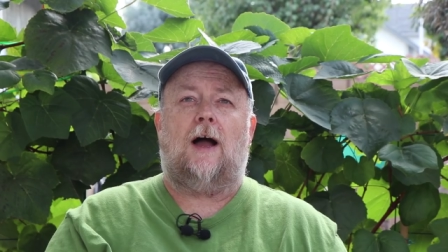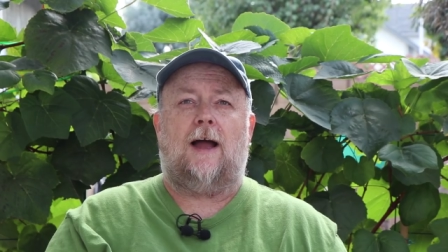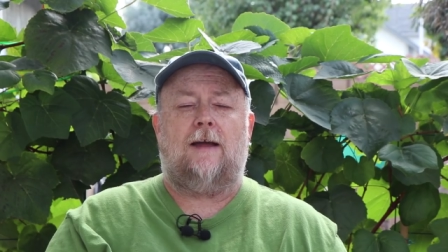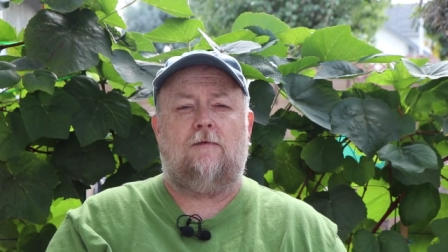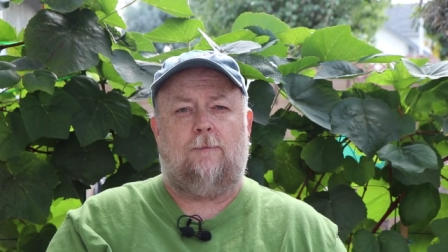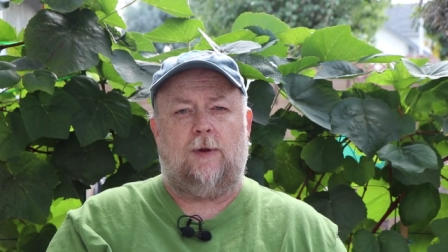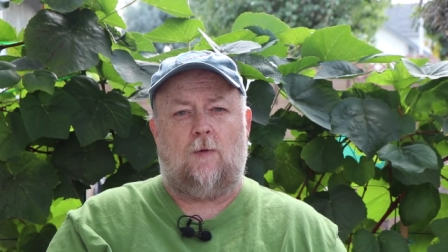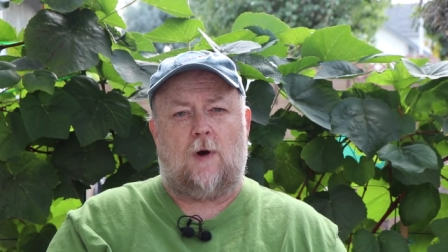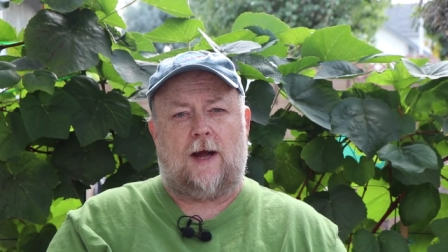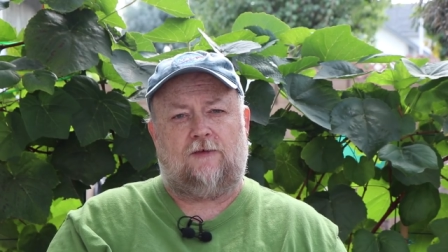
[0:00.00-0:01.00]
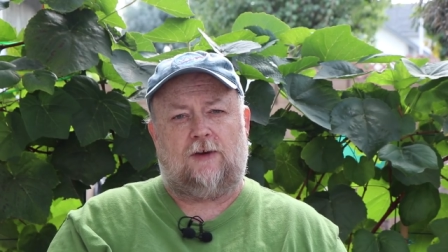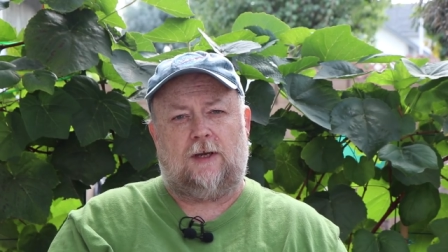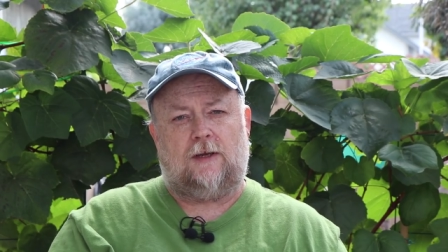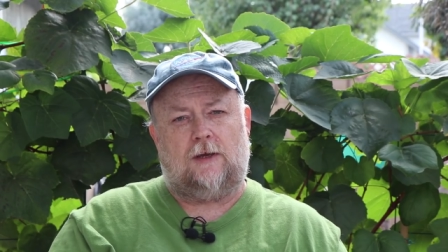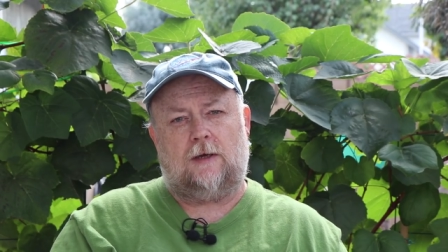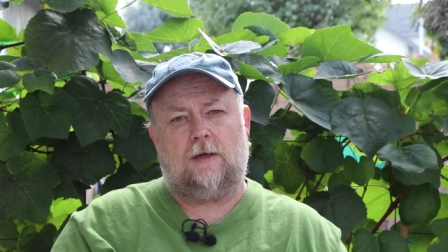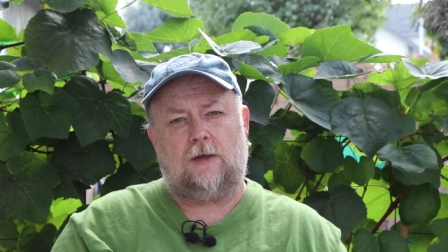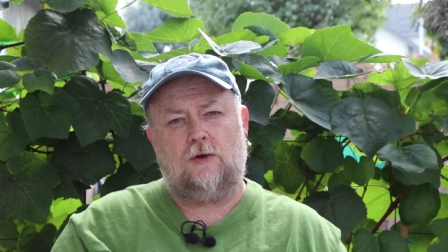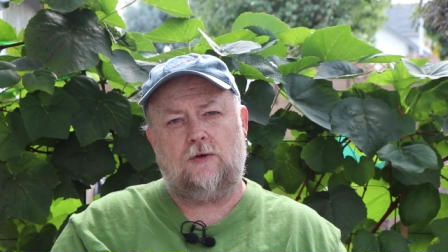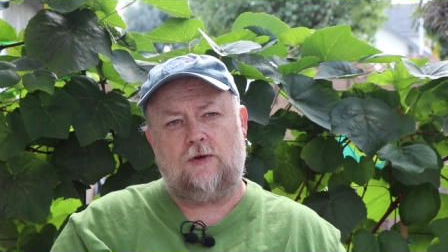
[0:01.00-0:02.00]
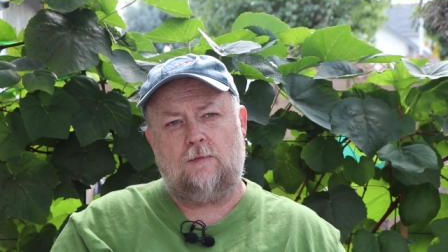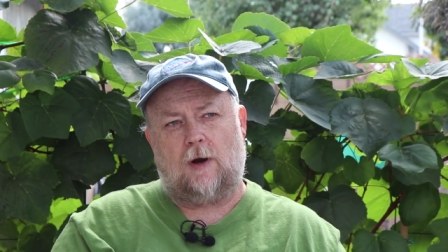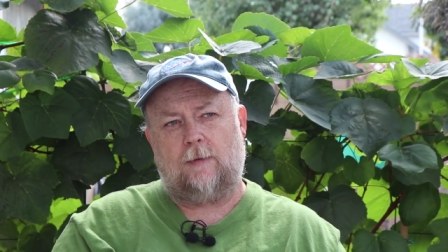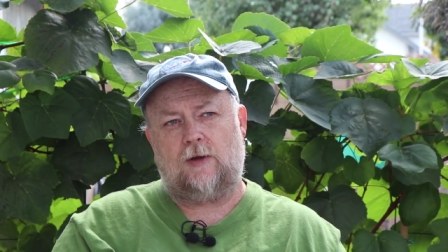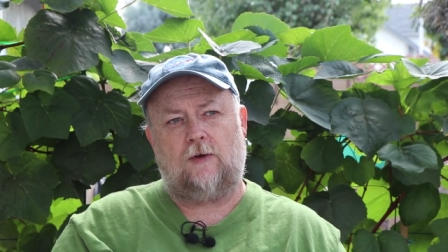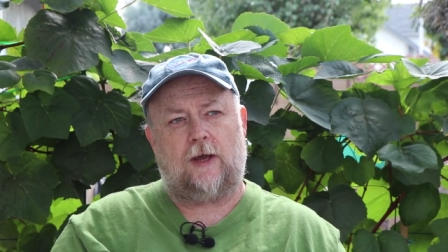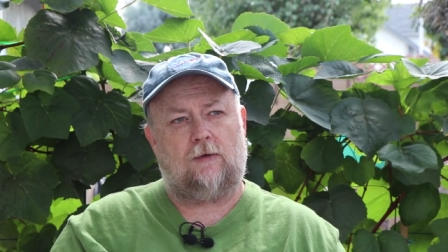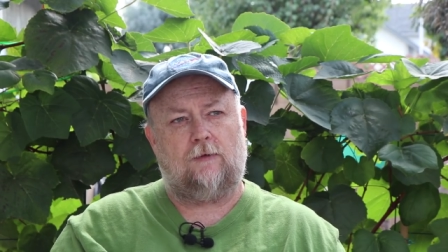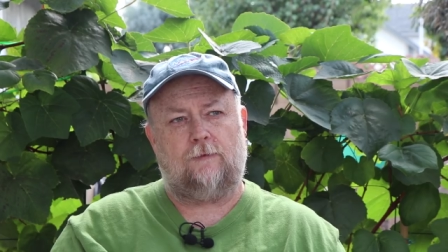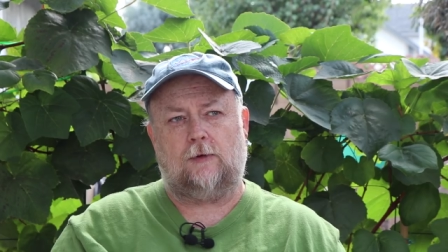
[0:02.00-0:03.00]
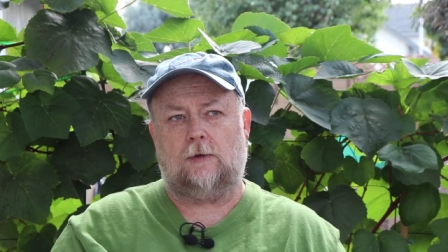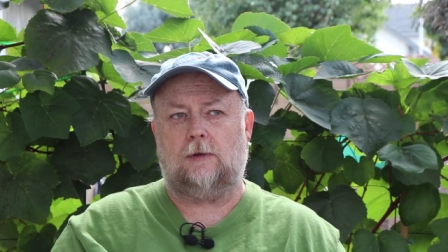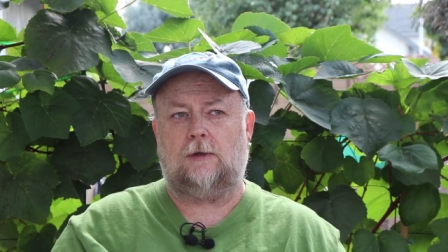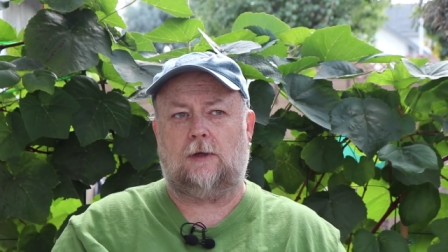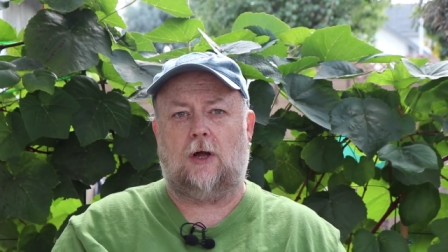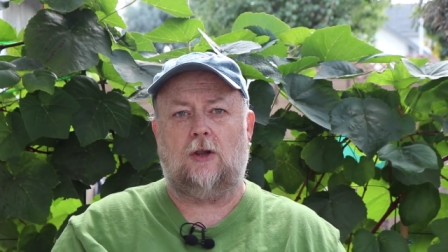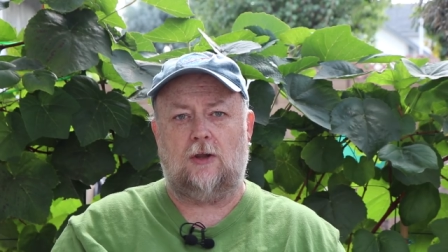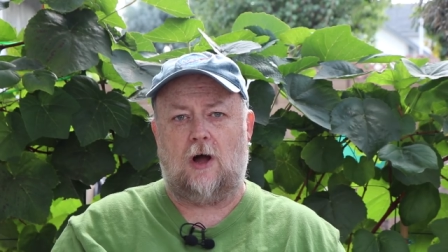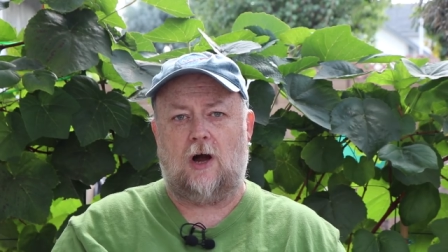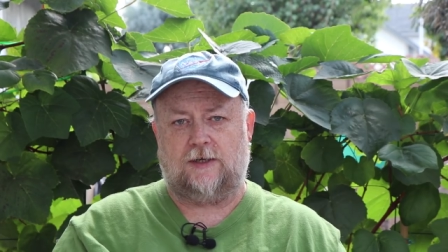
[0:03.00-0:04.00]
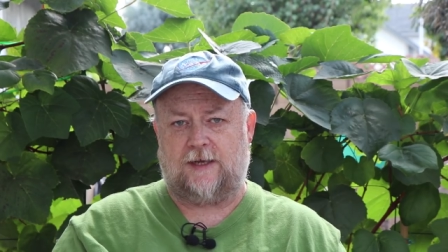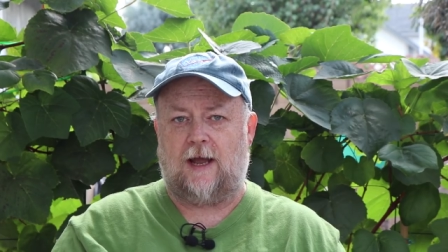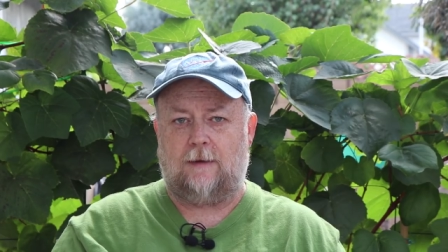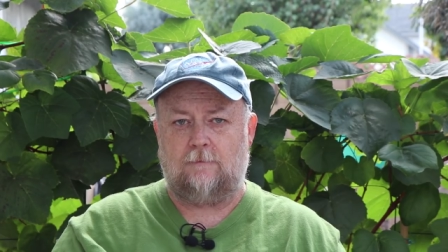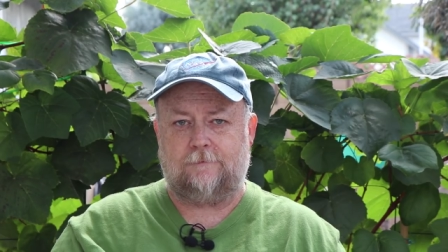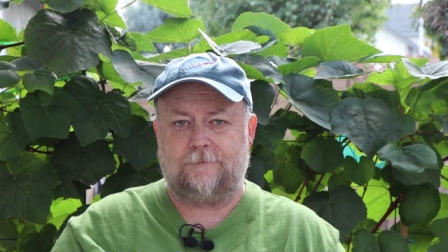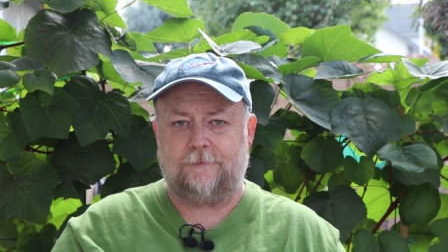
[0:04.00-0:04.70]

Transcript: I've been watching YouTube barbecue channels for a long time.